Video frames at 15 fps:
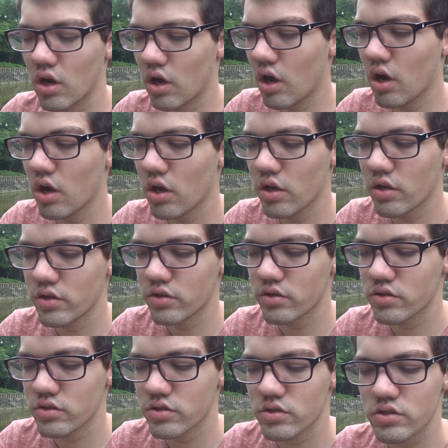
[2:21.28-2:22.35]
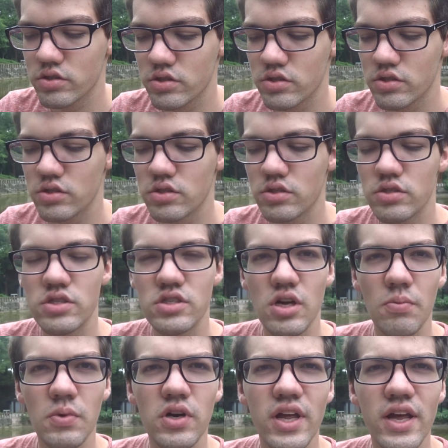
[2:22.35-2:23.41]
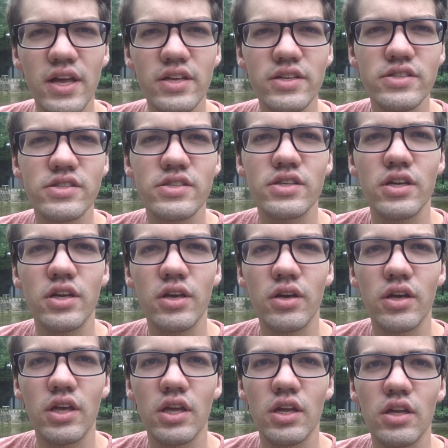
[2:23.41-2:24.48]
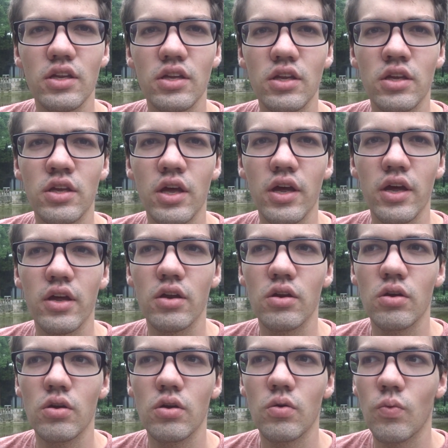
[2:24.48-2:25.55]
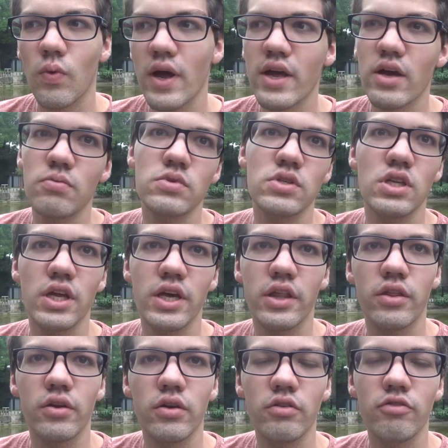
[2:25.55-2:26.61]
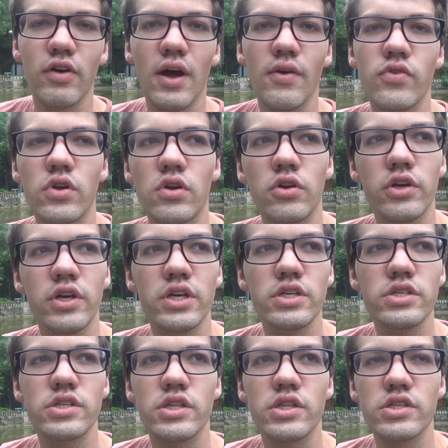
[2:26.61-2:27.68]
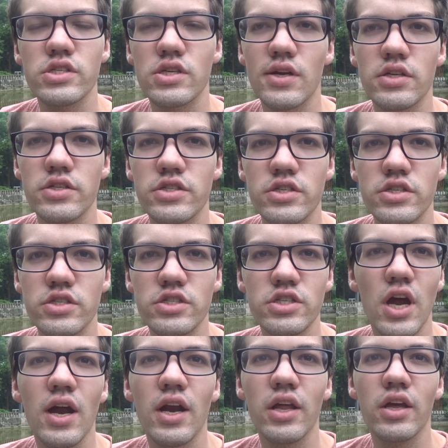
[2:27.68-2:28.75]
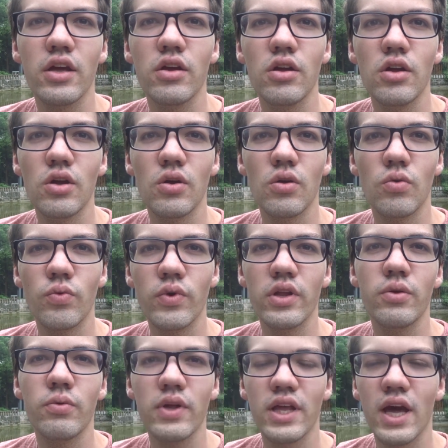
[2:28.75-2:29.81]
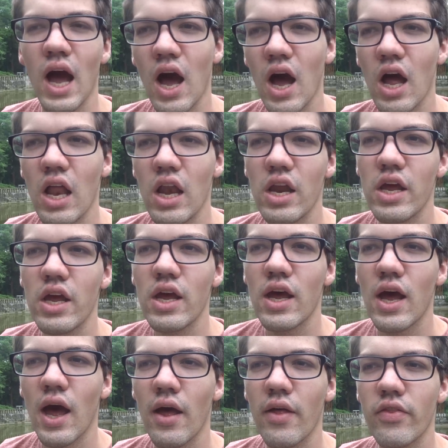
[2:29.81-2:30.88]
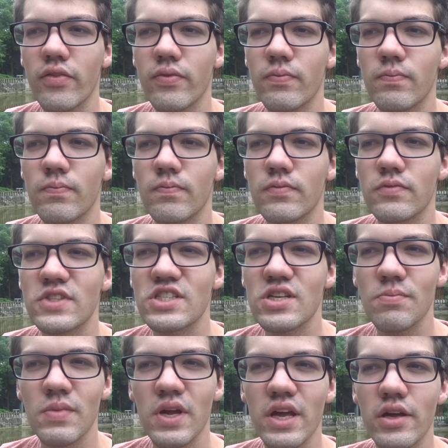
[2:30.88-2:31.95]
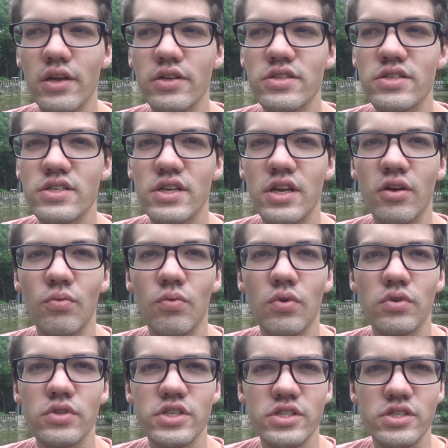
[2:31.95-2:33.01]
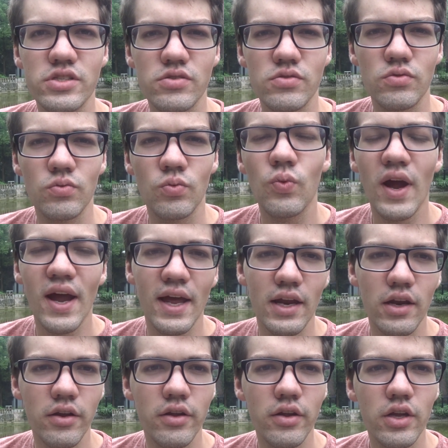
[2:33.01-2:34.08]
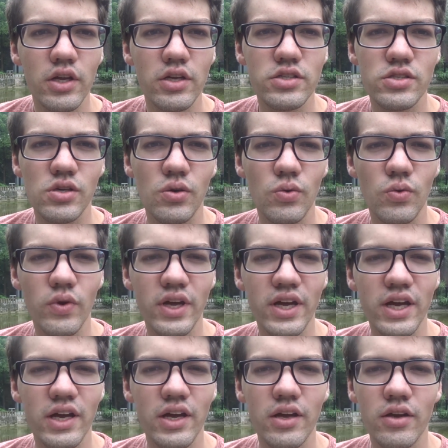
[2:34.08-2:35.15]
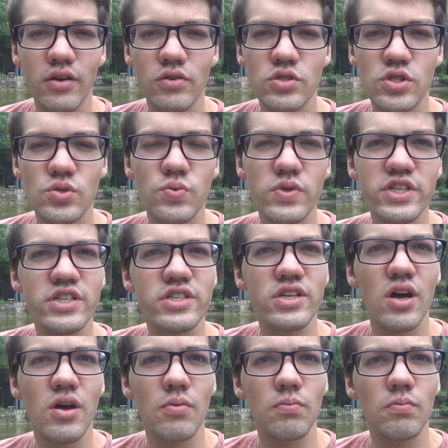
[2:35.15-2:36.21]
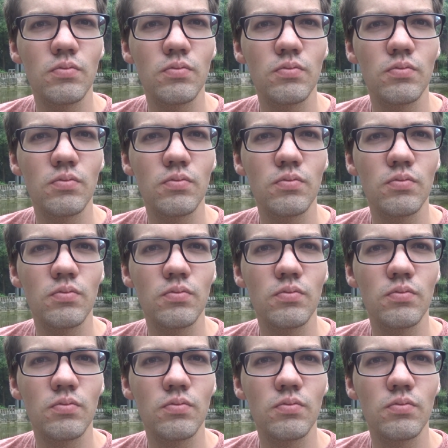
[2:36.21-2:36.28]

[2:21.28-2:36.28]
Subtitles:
on summer days it can get way up to like 35 degrees and the sun is just shining really hot, and some days it will just rain, so it switches up